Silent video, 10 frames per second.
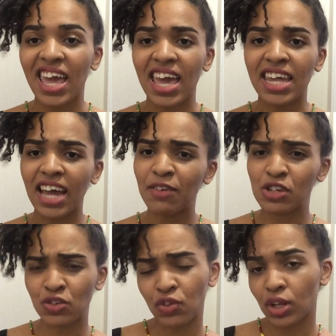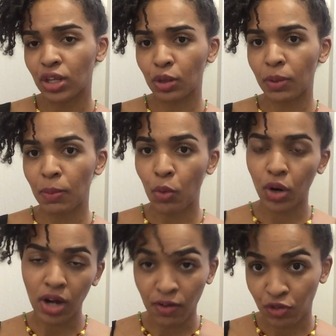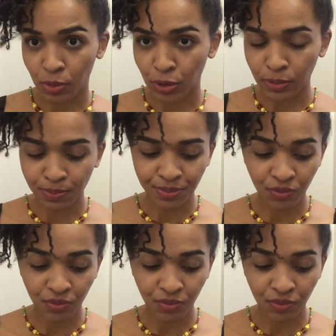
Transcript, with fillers: And I just feel a little bit more comfortable